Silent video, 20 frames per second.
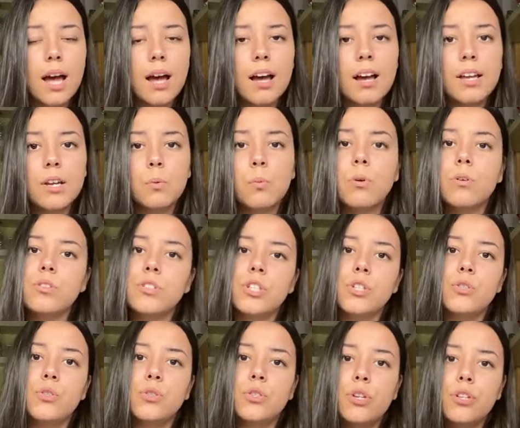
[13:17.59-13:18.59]
I
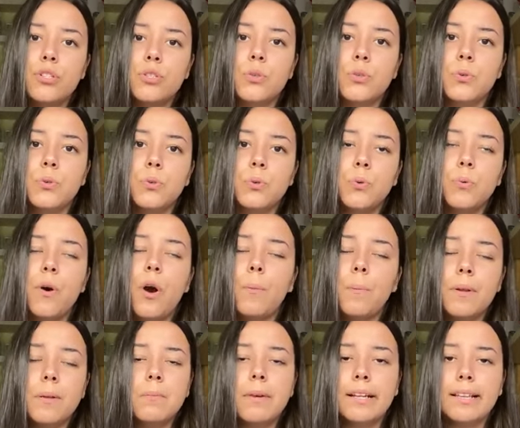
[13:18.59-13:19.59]
wanted to, to
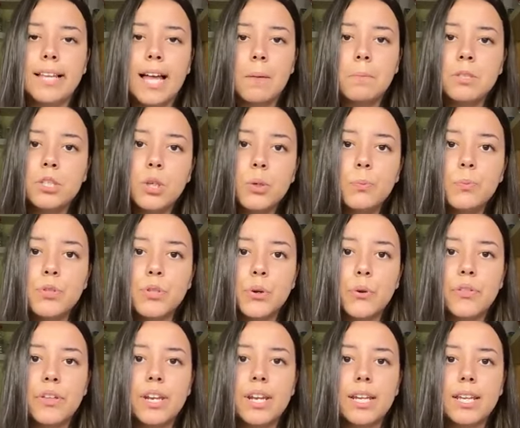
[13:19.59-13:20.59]
open my laptop
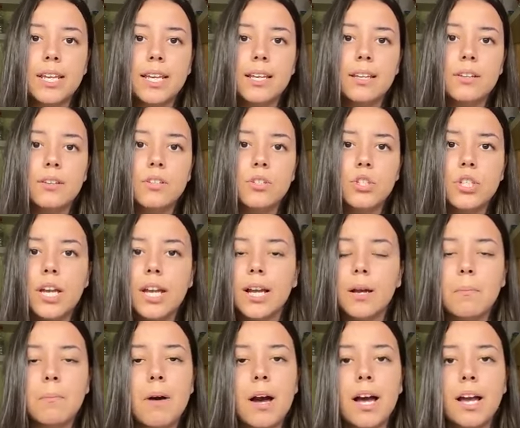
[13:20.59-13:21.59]
so that I can
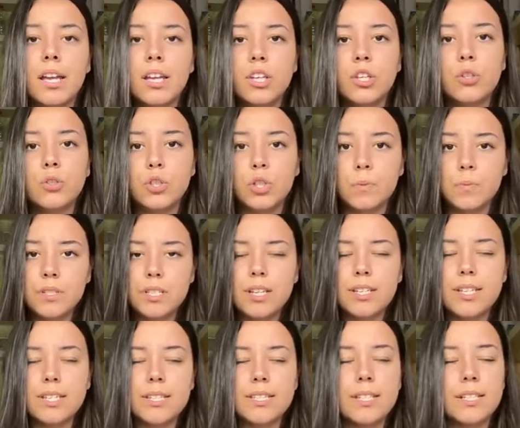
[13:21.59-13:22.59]
check my YouTube
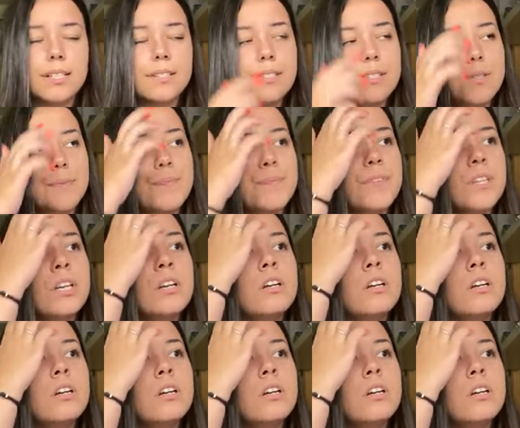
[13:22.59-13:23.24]
statistics.